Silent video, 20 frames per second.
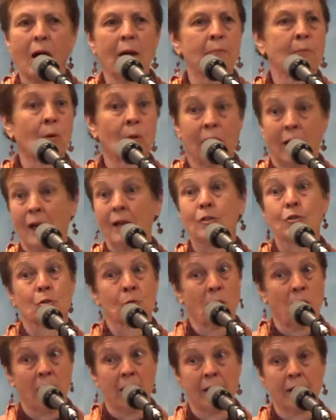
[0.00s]
boy,
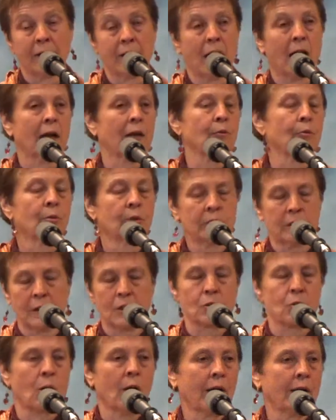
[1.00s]
I really
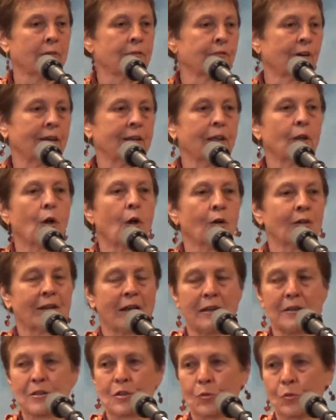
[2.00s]
tried finding all
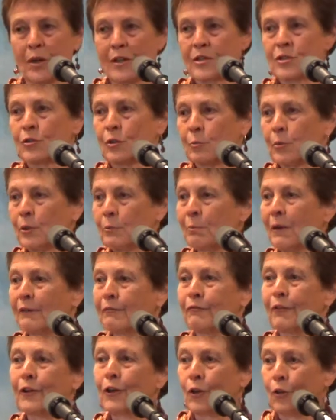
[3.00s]
kinds of ways to put my
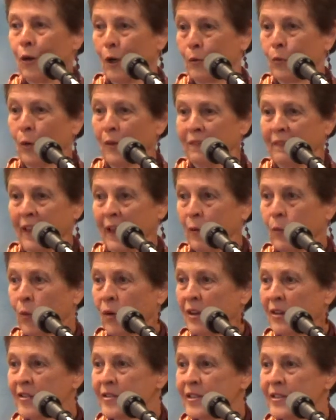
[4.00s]
finger on what that
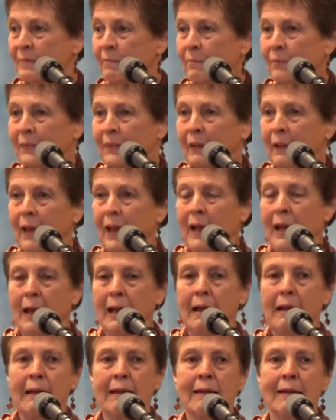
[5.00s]
was.
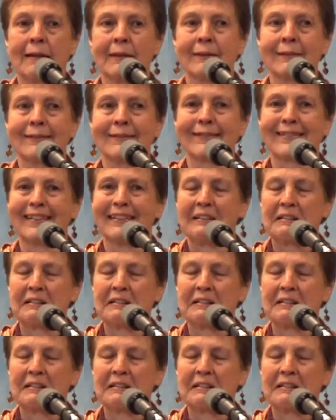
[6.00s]
And